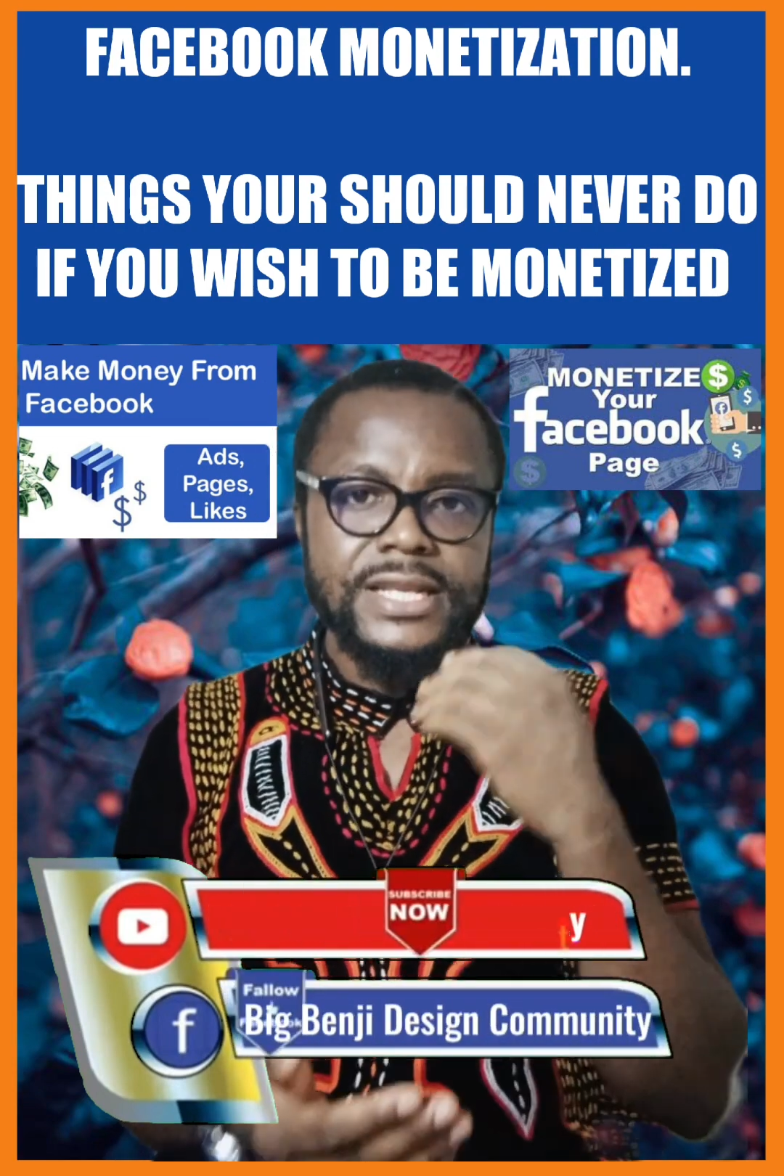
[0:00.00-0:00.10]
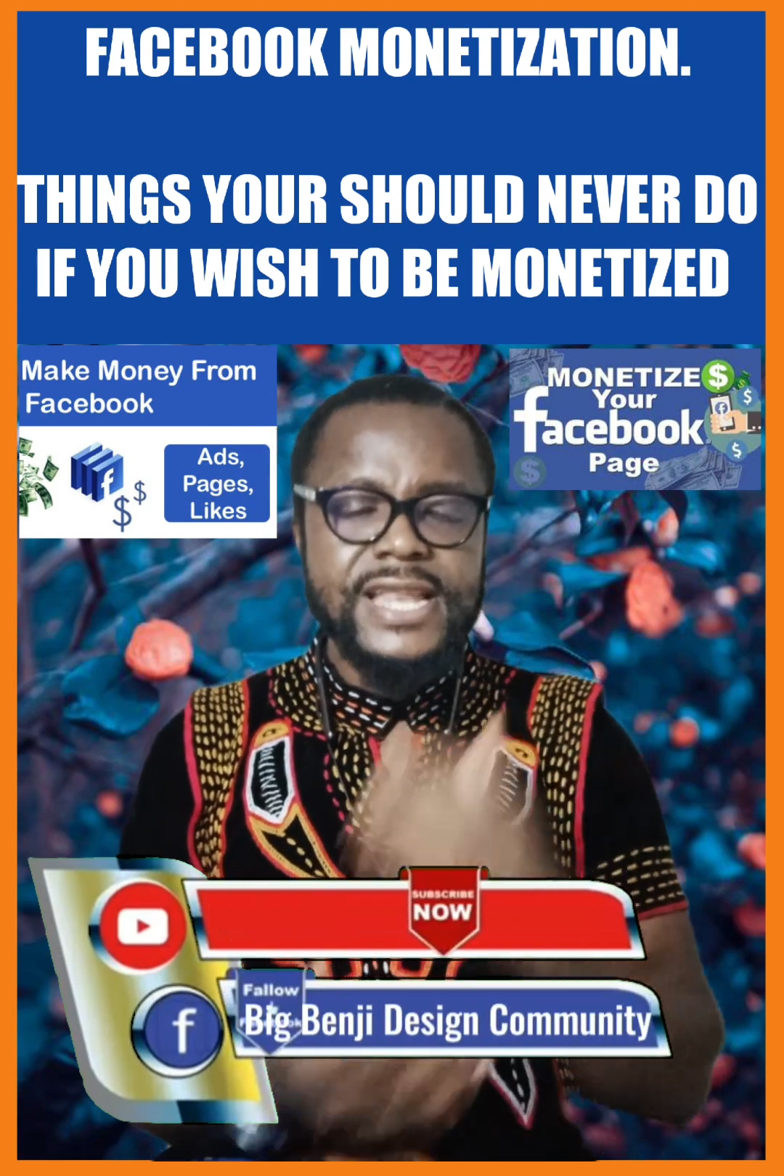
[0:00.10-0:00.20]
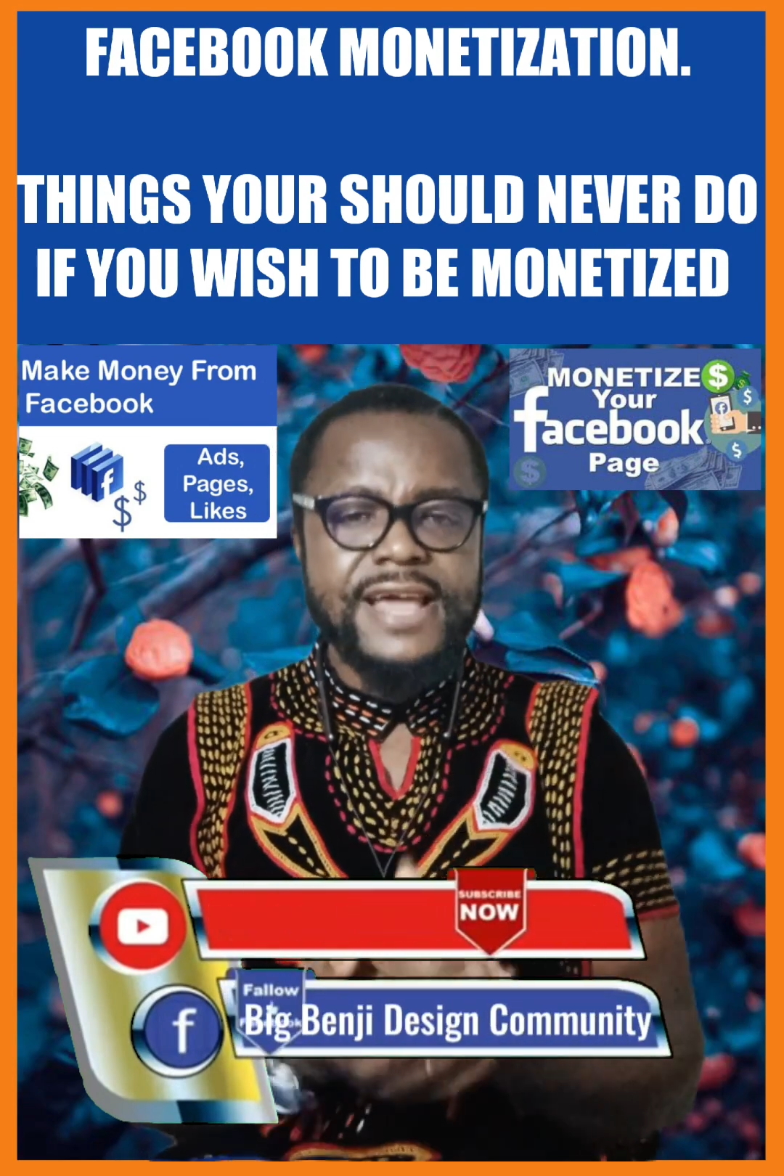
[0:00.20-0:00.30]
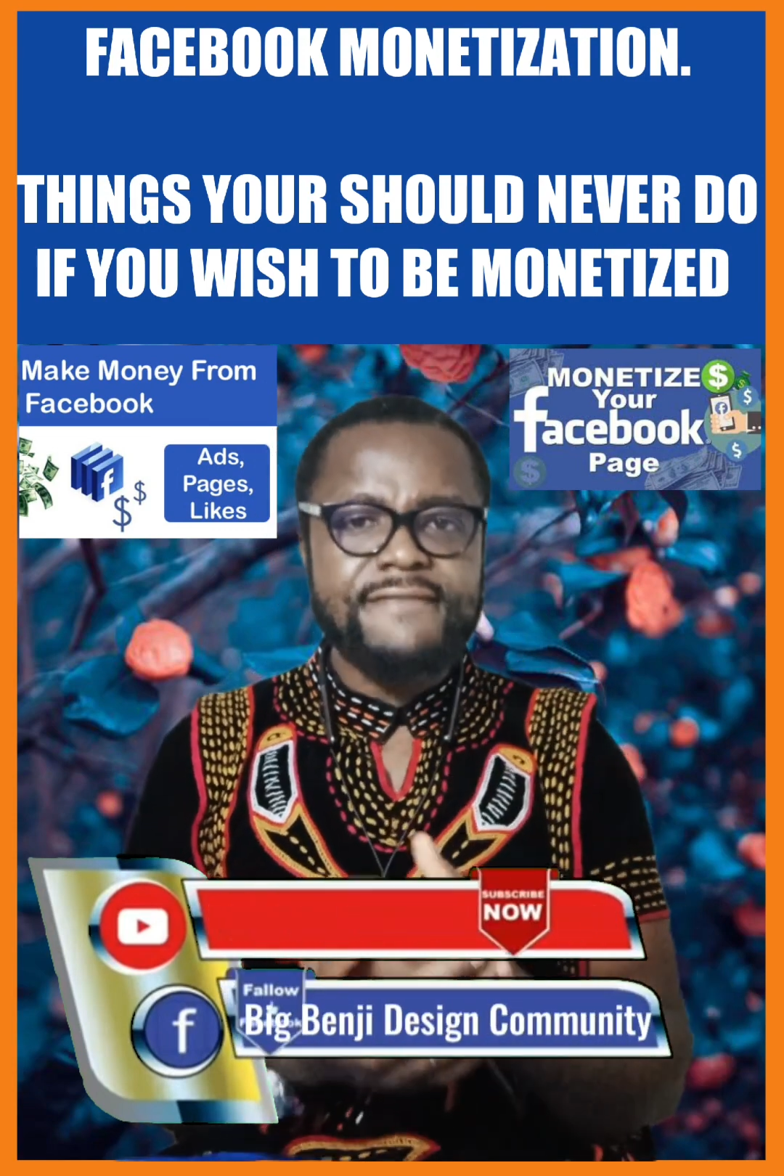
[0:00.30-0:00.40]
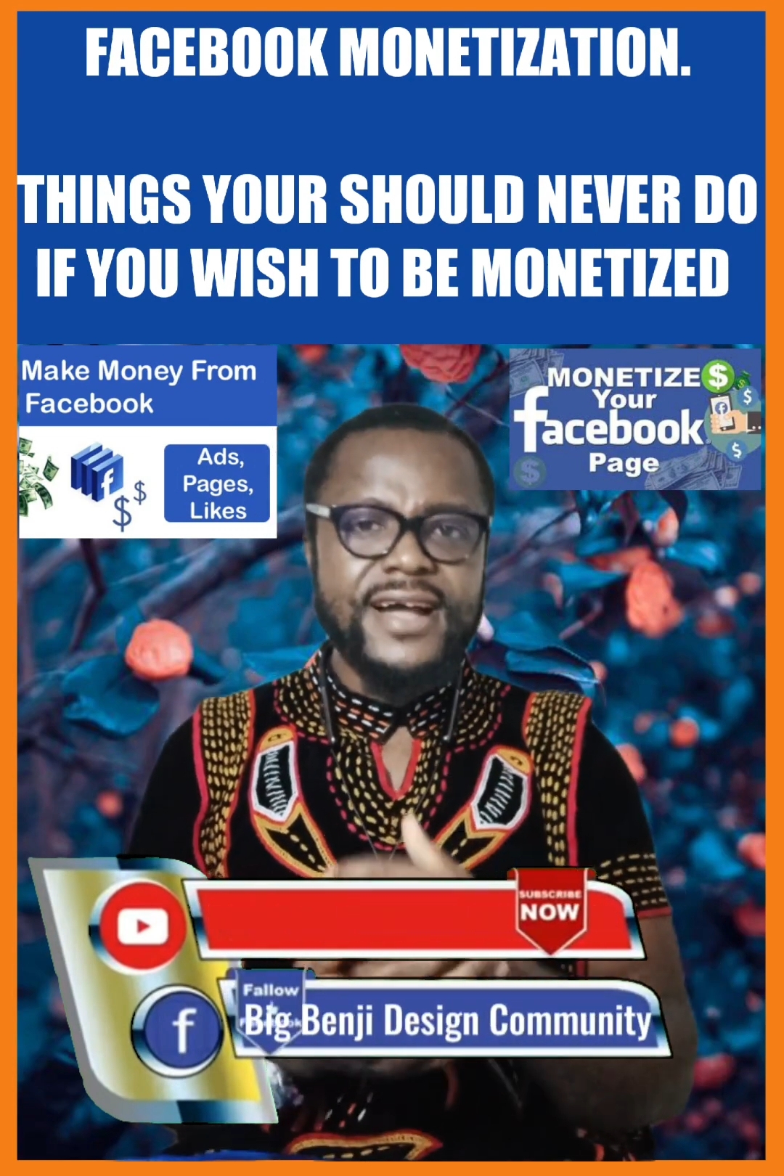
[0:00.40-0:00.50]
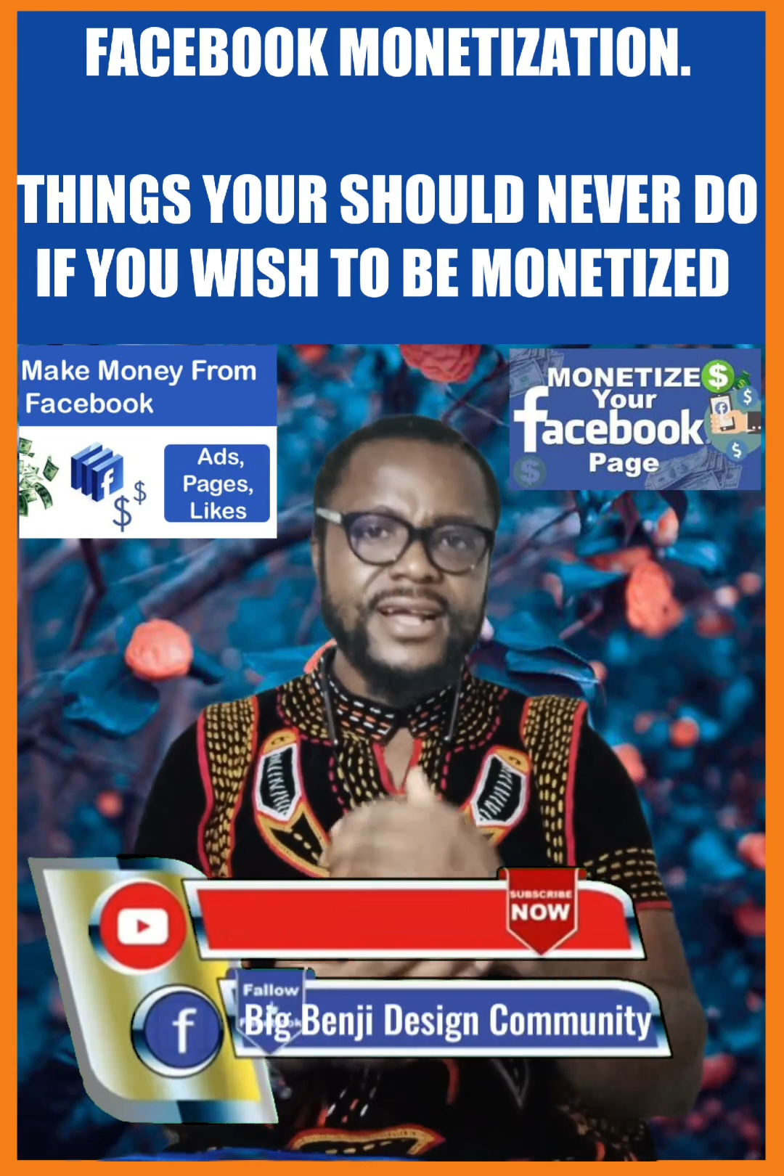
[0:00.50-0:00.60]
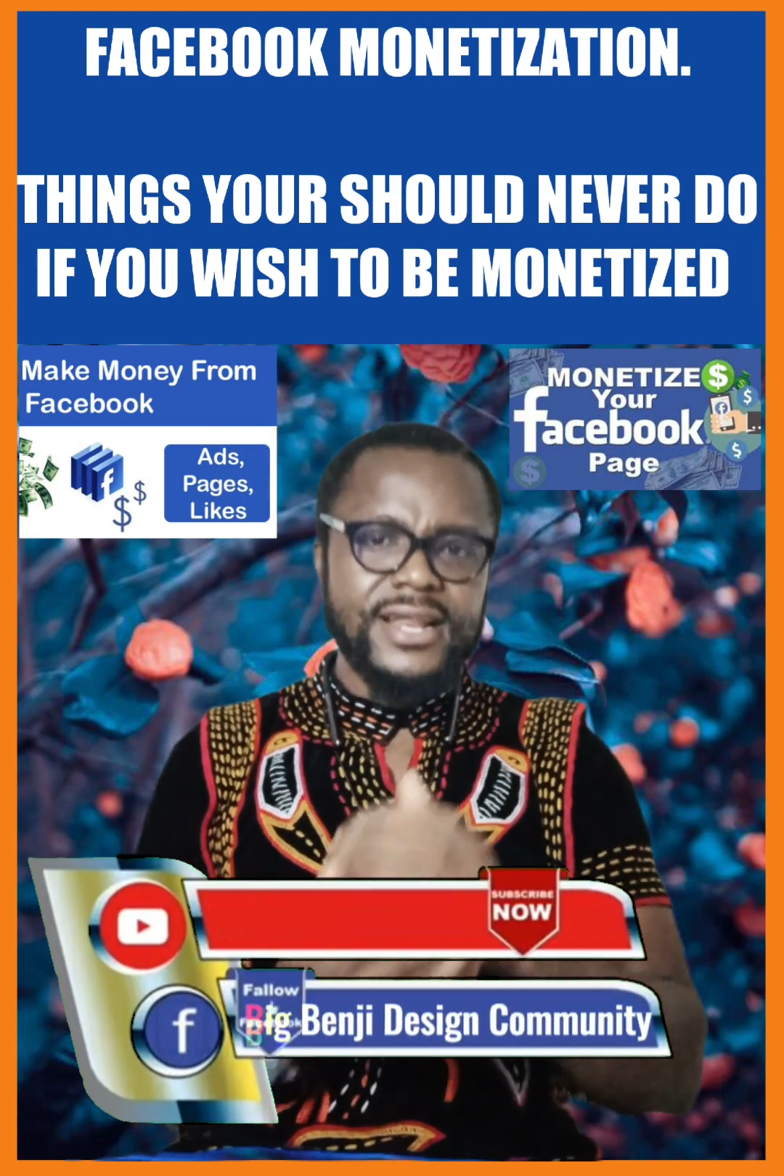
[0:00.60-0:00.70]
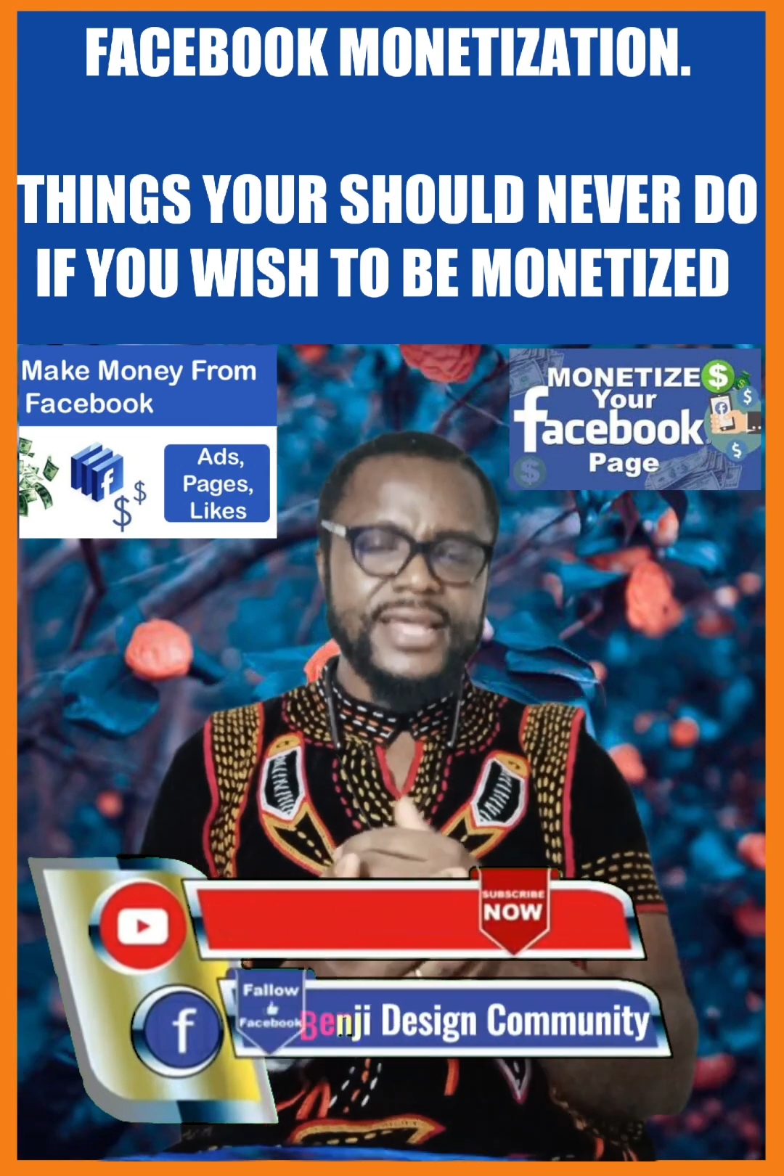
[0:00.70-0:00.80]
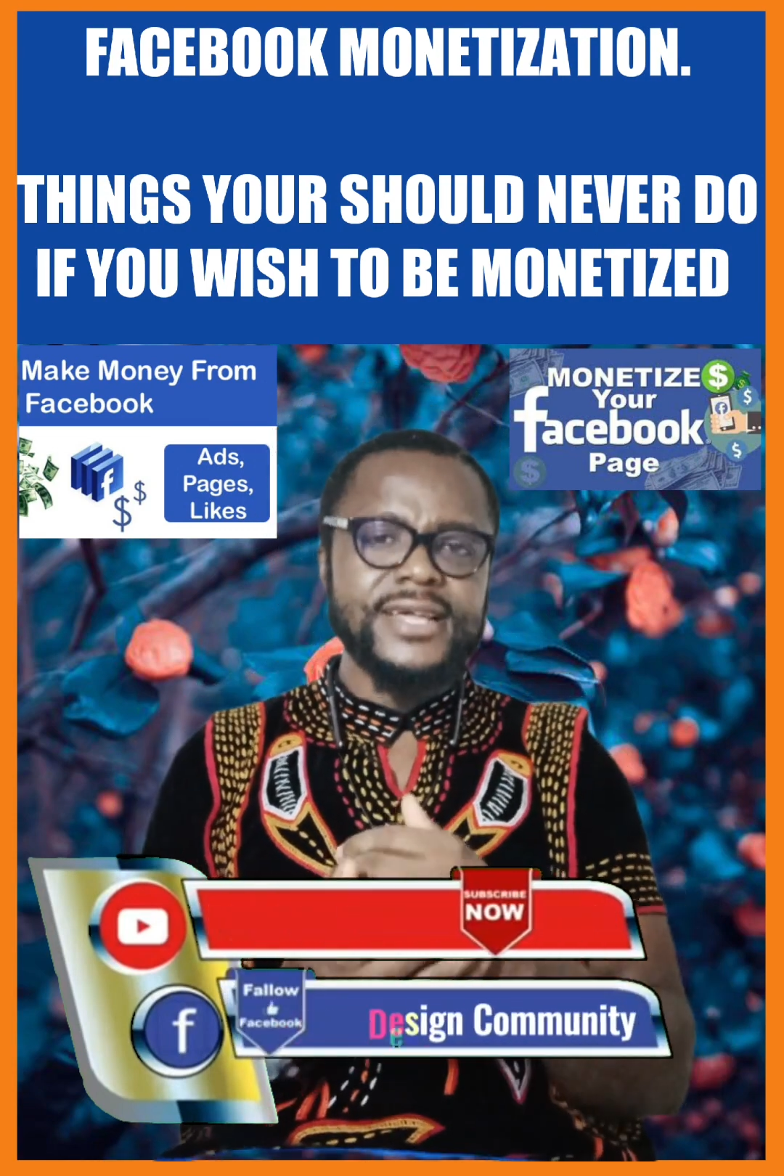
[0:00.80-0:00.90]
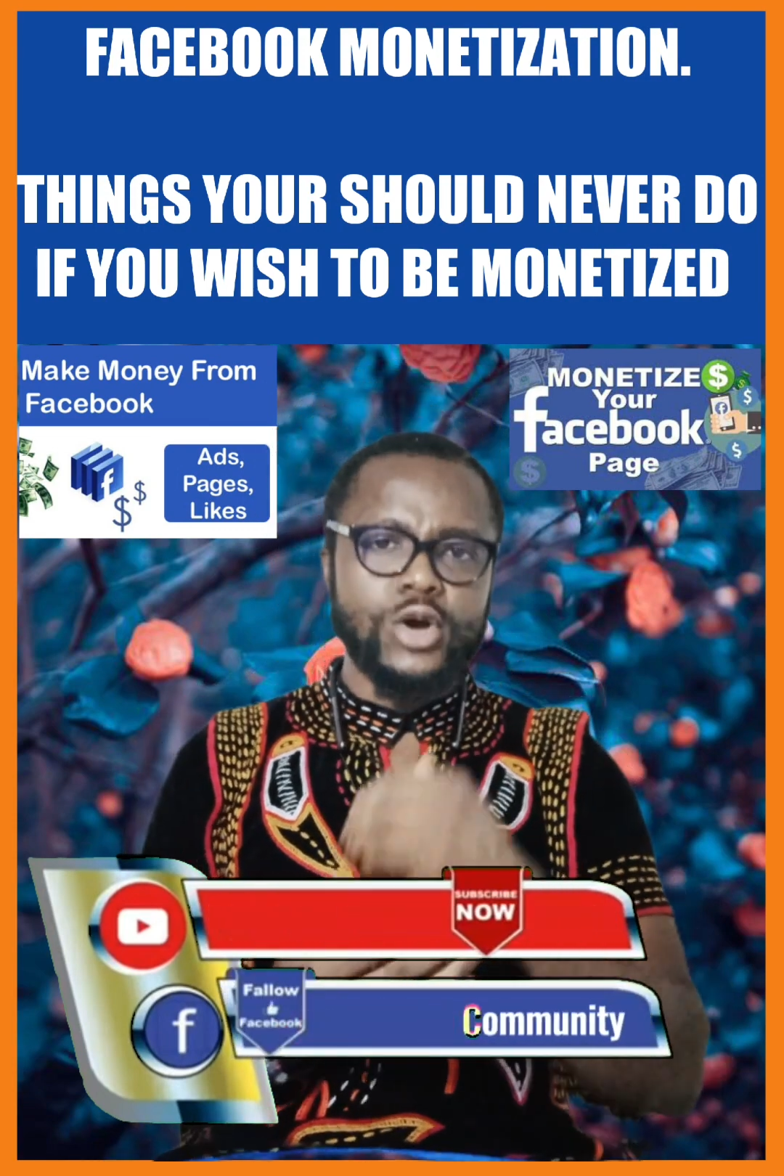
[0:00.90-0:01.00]
Never
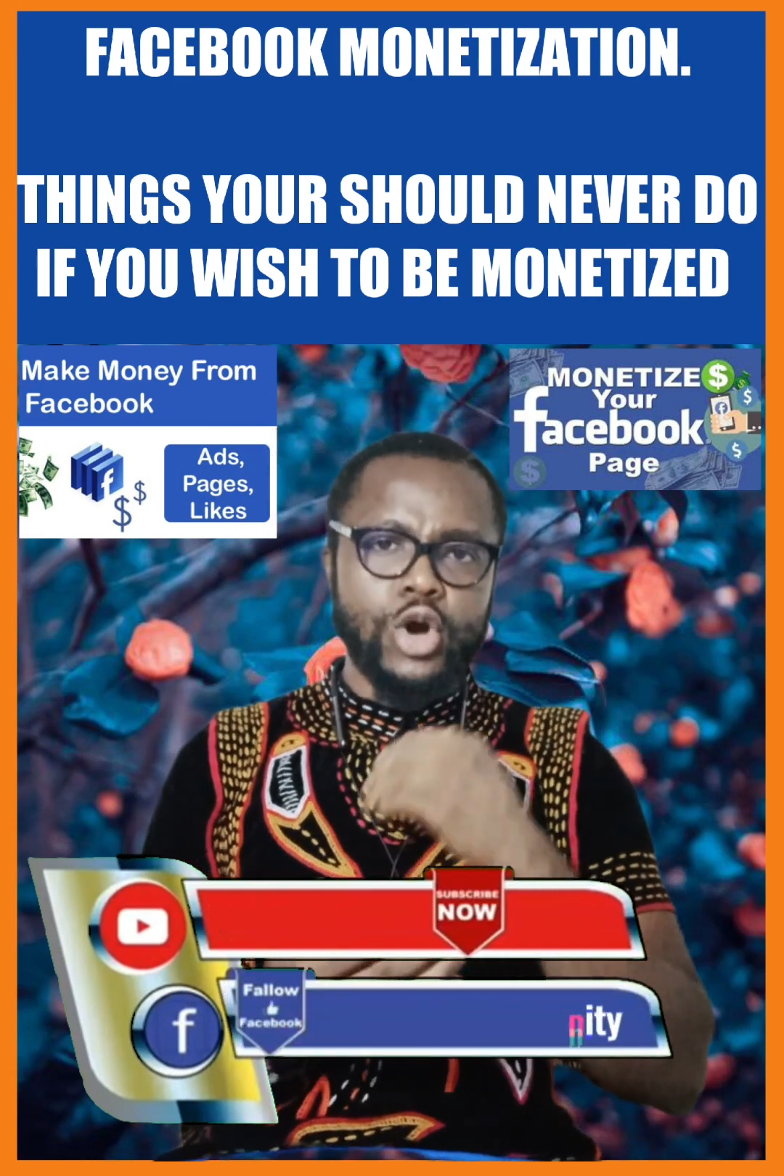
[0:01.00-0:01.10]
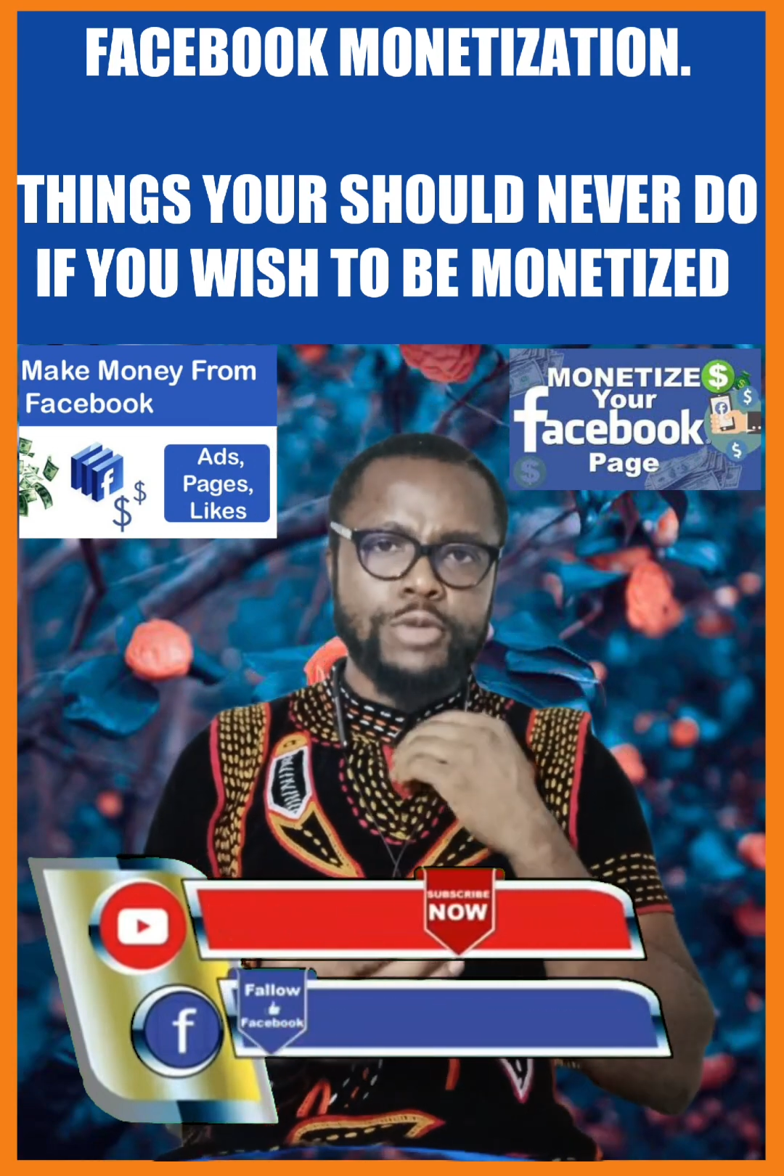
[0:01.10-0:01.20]
click